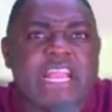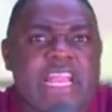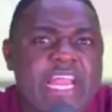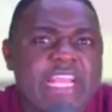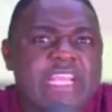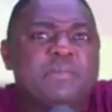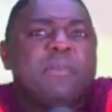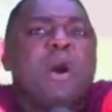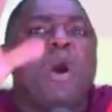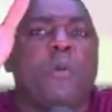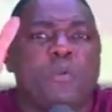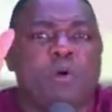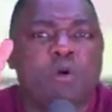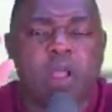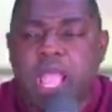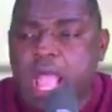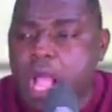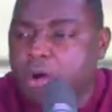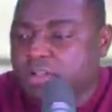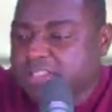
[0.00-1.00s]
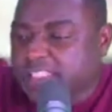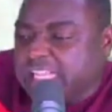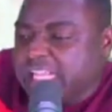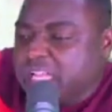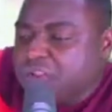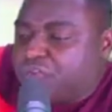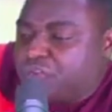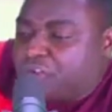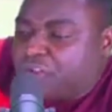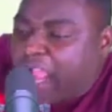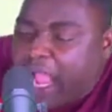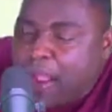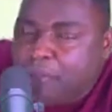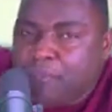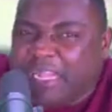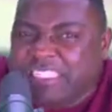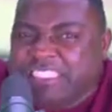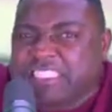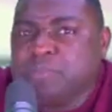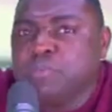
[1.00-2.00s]
Because they feel say they are entitled.
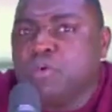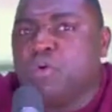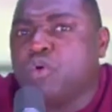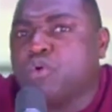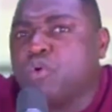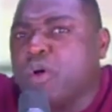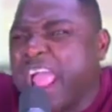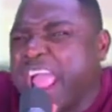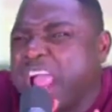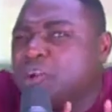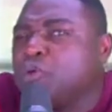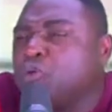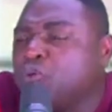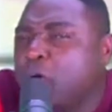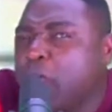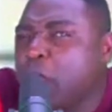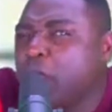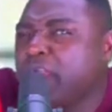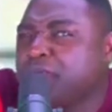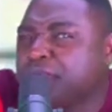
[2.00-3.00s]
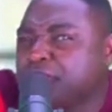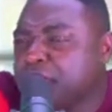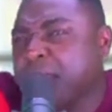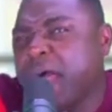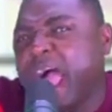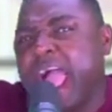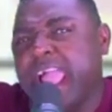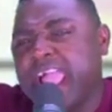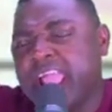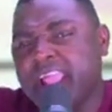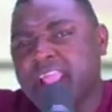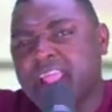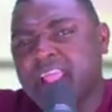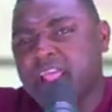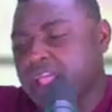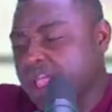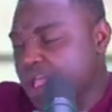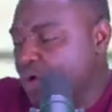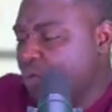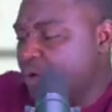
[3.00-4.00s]
I was say Ghana I
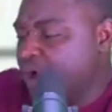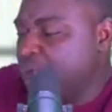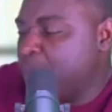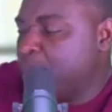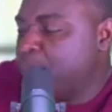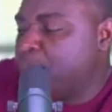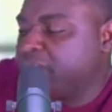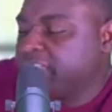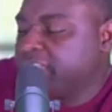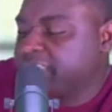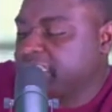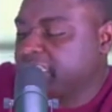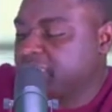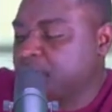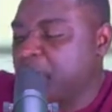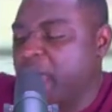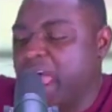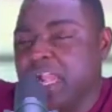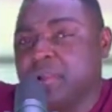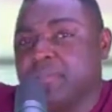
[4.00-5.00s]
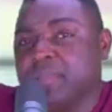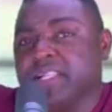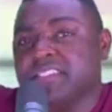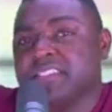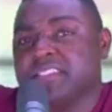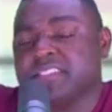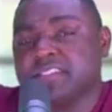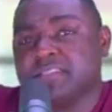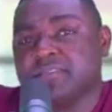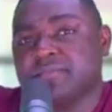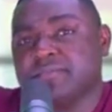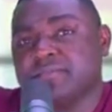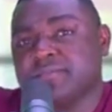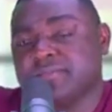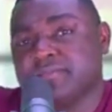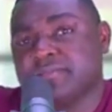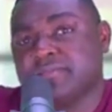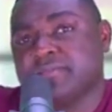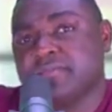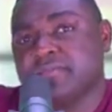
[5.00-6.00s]
was say you chat Matimo Hono and no
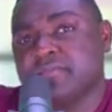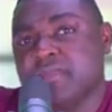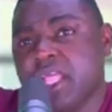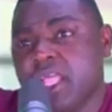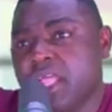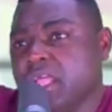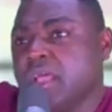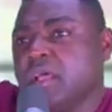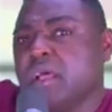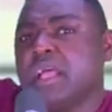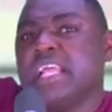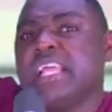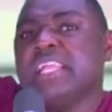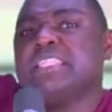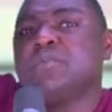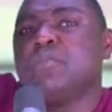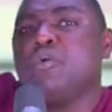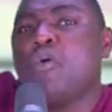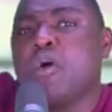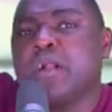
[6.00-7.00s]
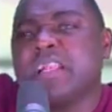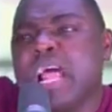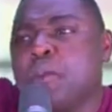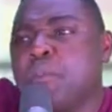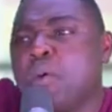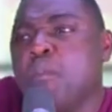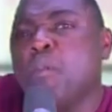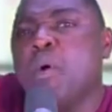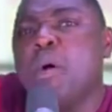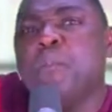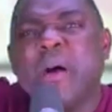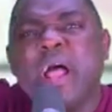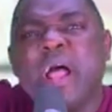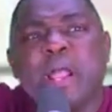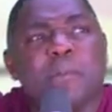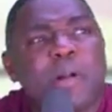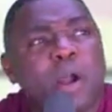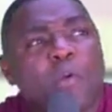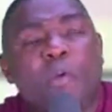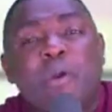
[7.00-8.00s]
free buy. We're a British
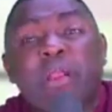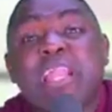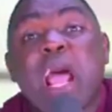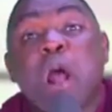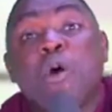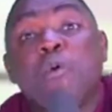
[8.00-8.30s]
Parliament.